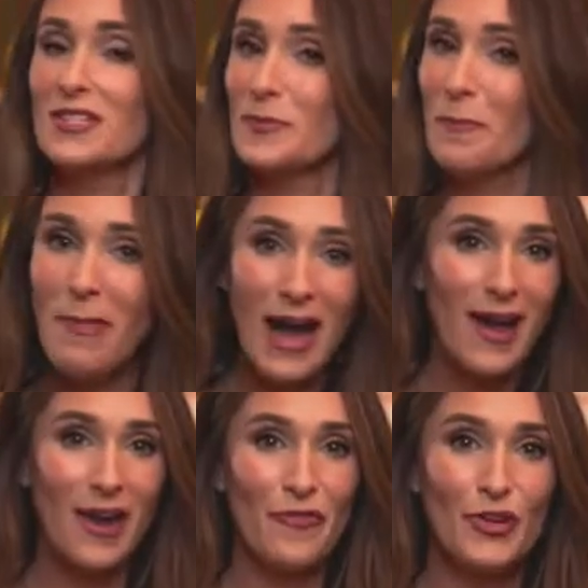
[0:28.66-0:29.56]
is my
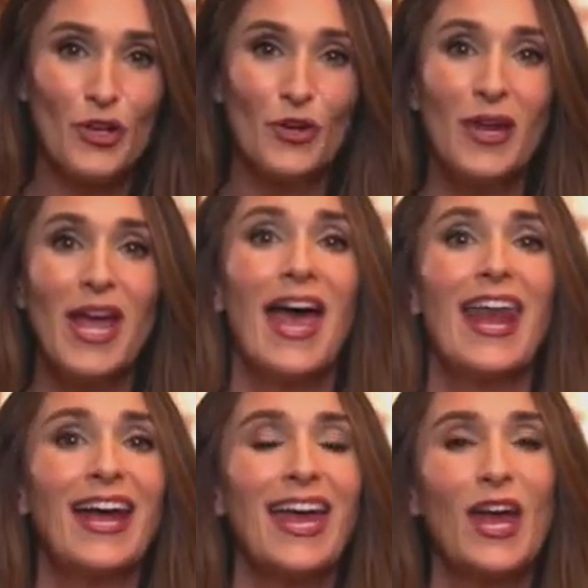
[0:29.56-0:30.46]
kind of food,
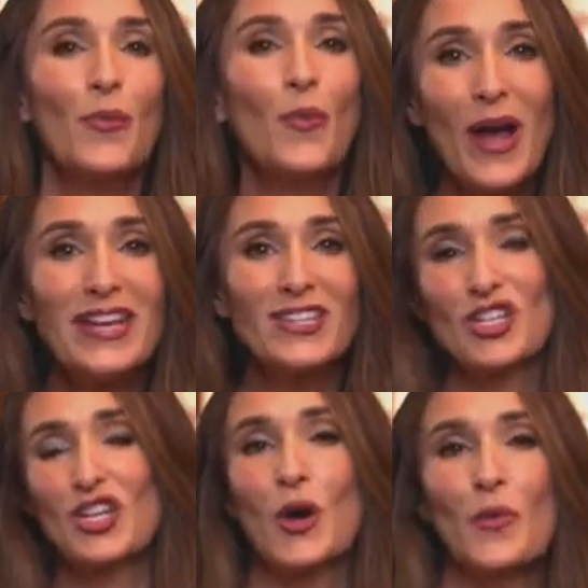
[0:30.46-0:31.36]
and I can't wait to
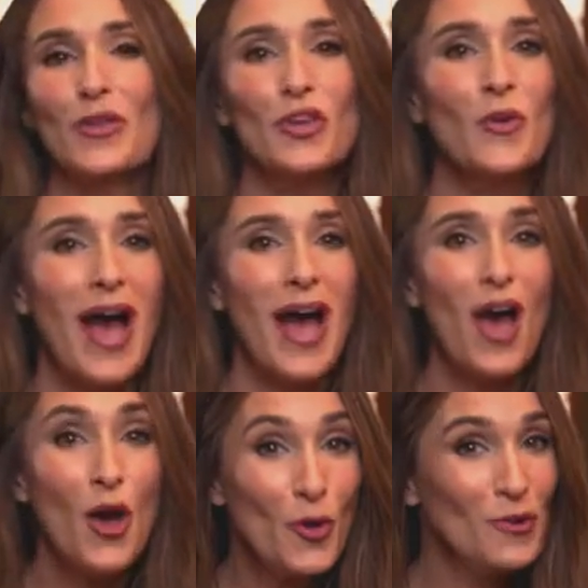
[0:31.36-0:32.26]
share it with you. I
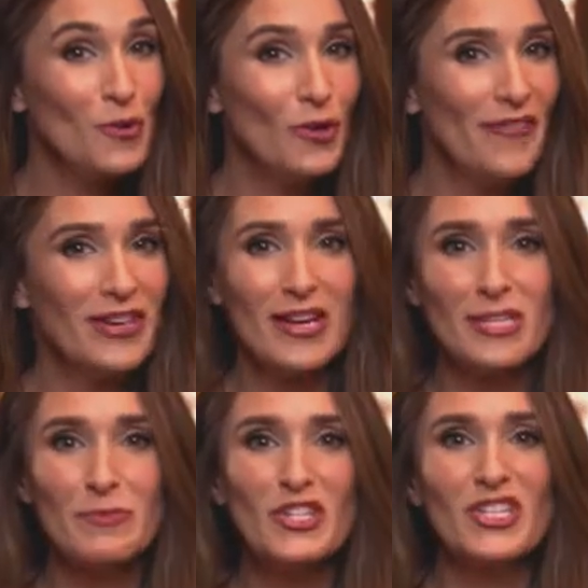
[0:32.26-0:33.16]
hope you love it
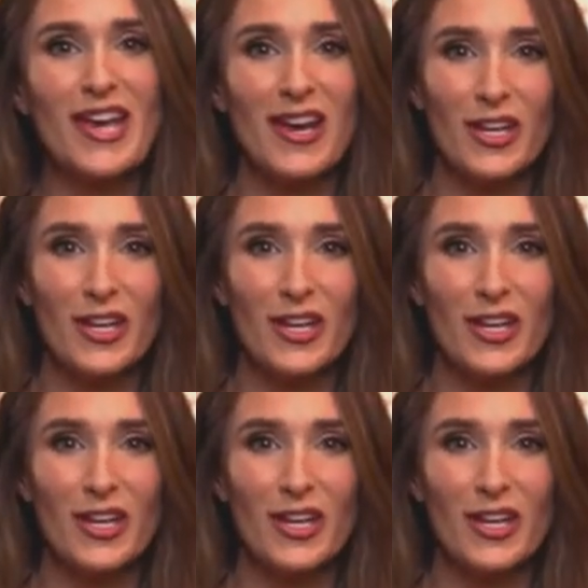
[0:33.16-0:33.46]
as much as I